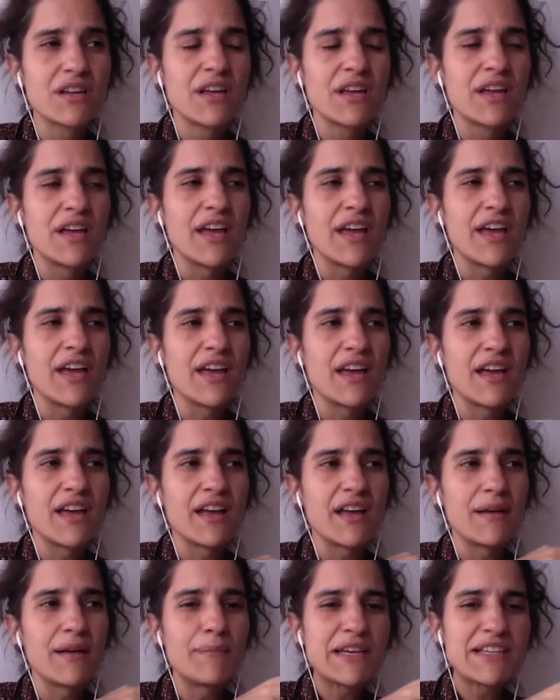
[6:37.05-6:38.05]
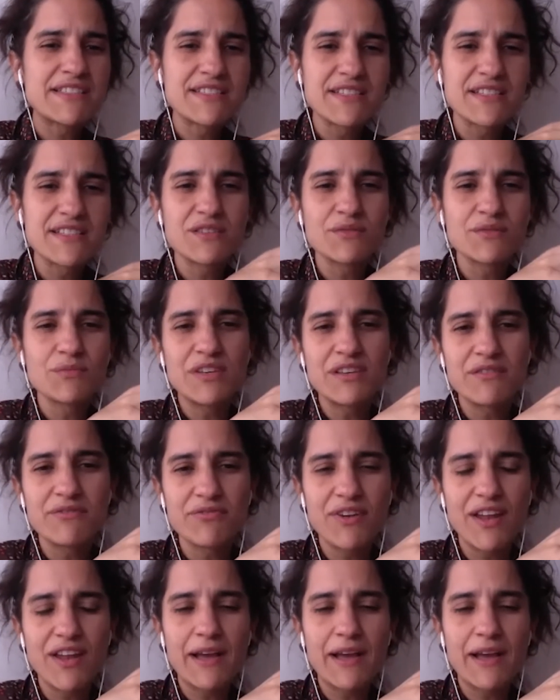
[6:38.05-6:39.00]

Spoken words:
mixed it with like